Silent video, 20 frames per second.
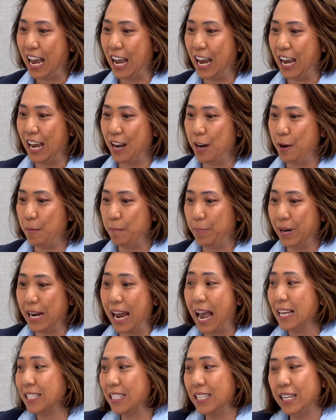But
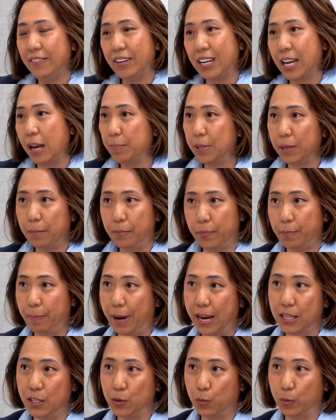it hasn't even kept up
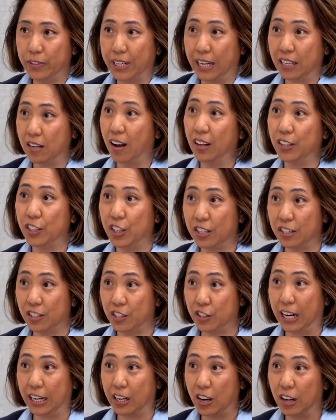pace with technology
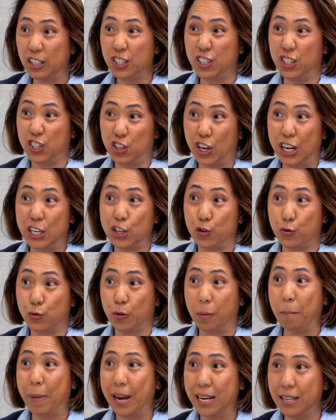because technology has changed
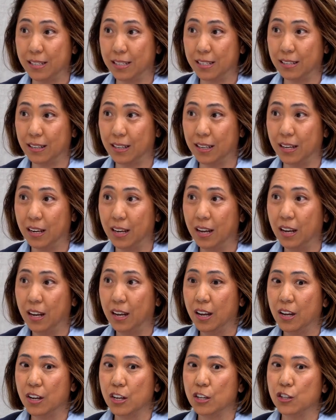tremendously.
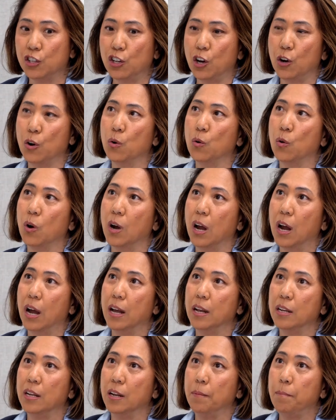Mm-hmm. So
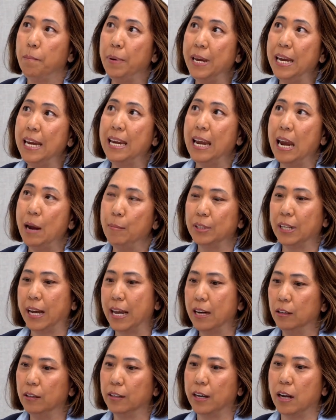being able to
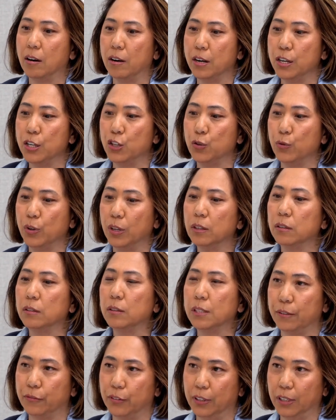kind of look at our industry a
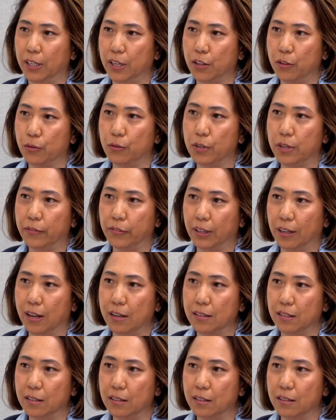little differently through different
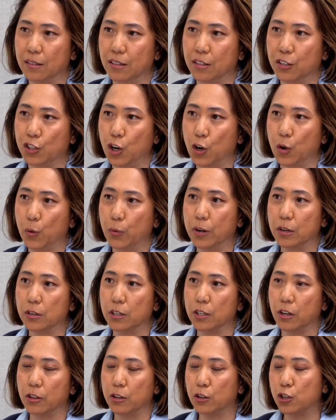lenses. So
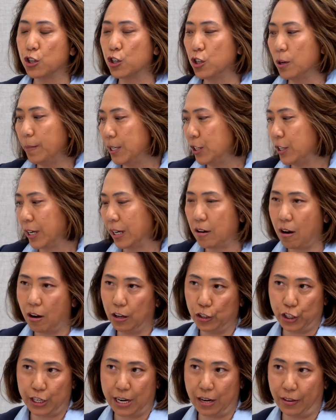there's so much
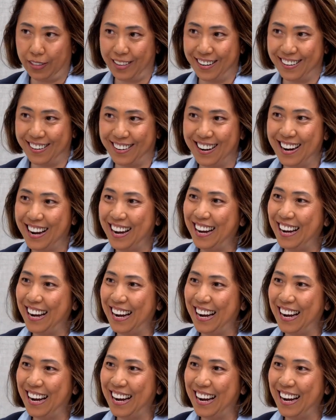technology out there.